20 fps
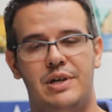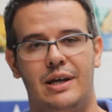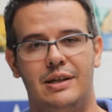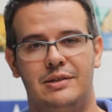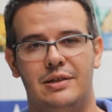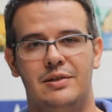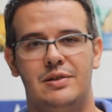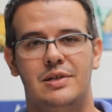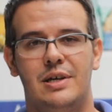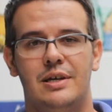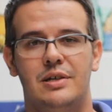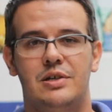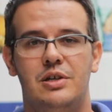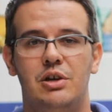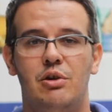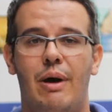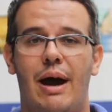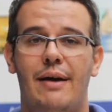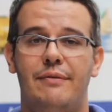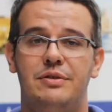sentences,
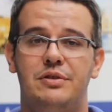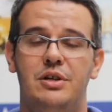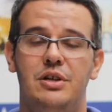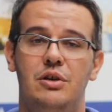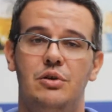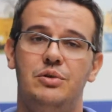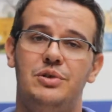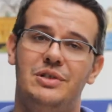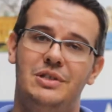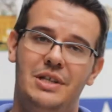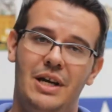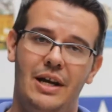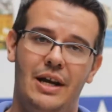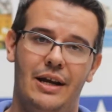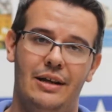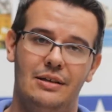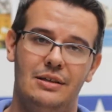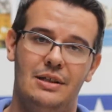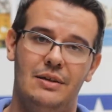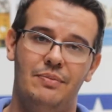you have to use
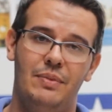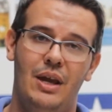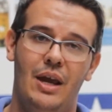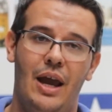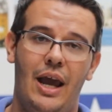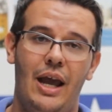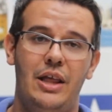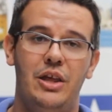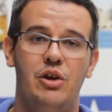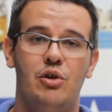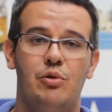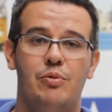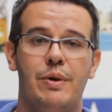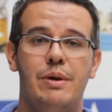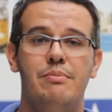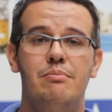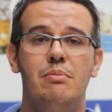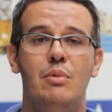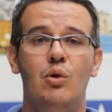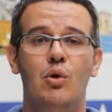didn't, and you
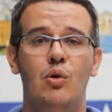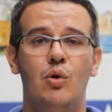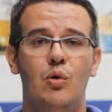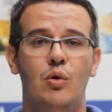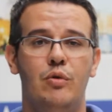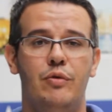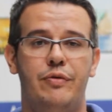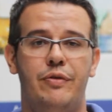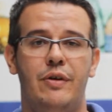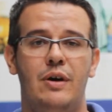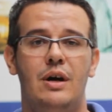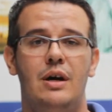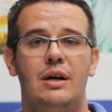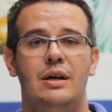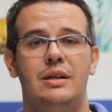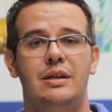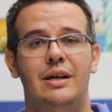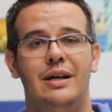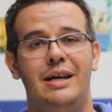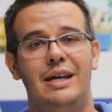remove
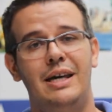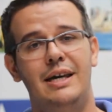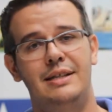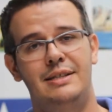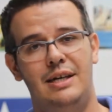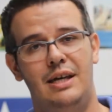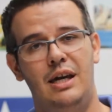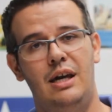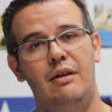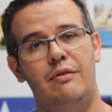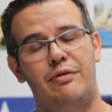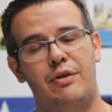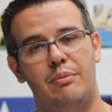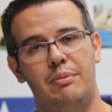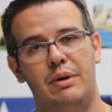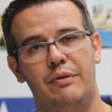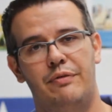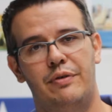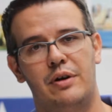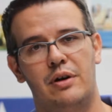the ed
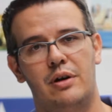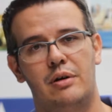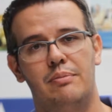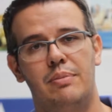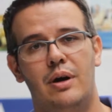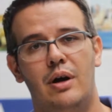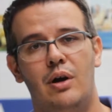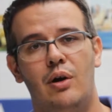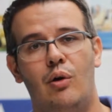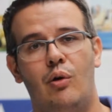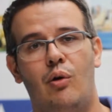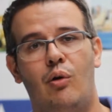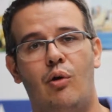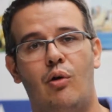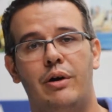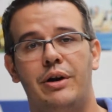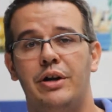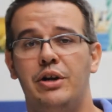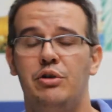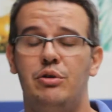from the verb,
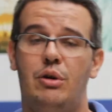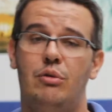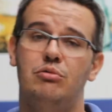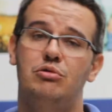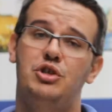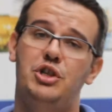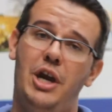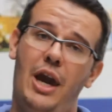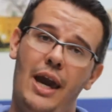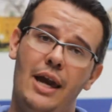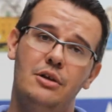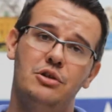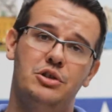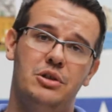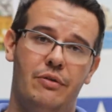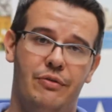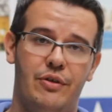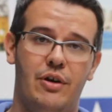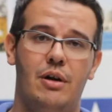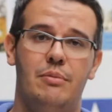or you don't change
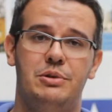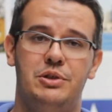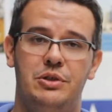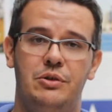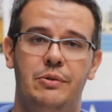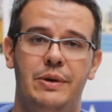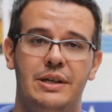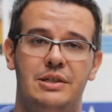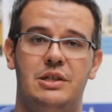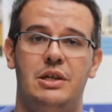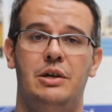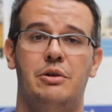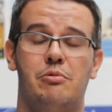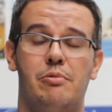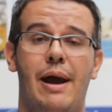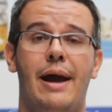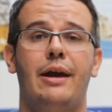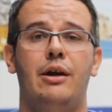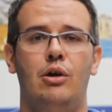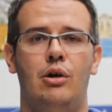the verb to its
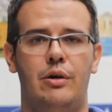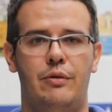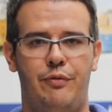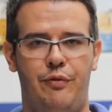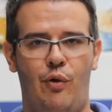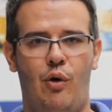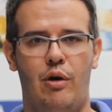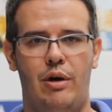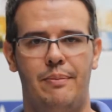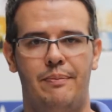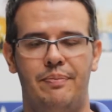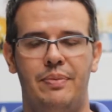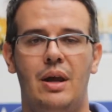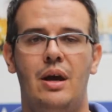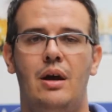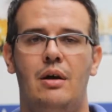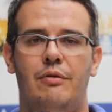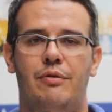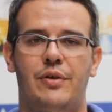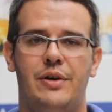irregular form.
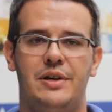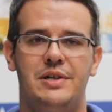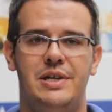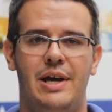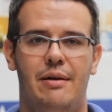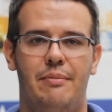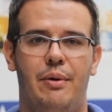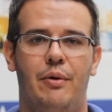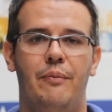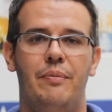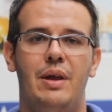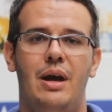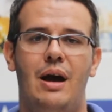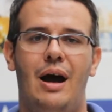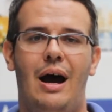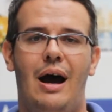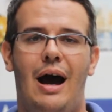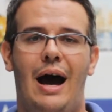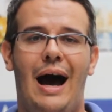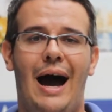For example,
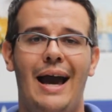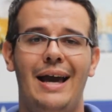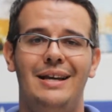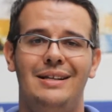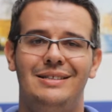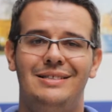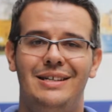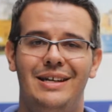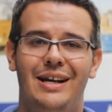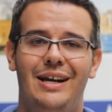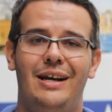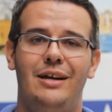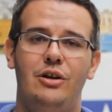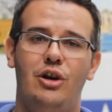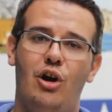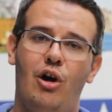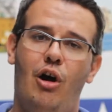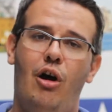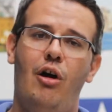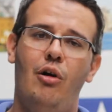I
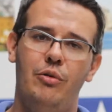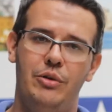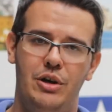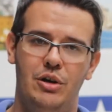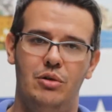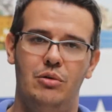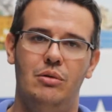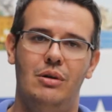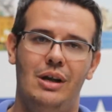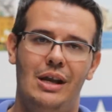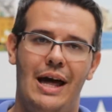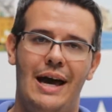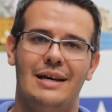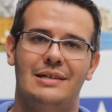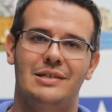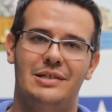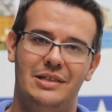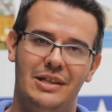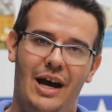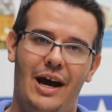didn't call you
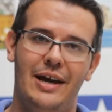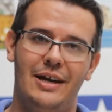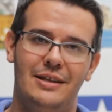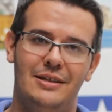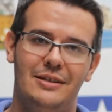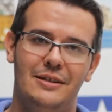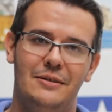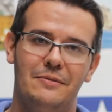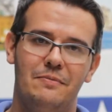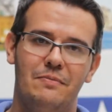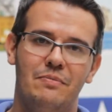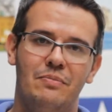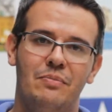last night,